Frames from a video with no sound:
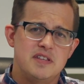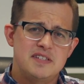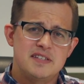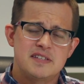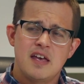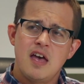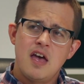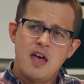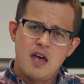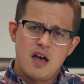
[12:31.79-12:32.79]
This is
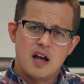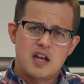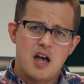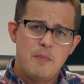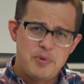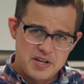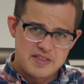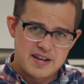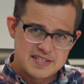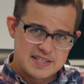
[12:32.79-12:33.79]
a company
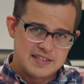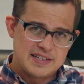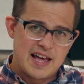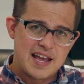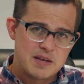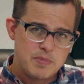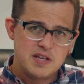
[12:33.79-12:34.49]
that is like me,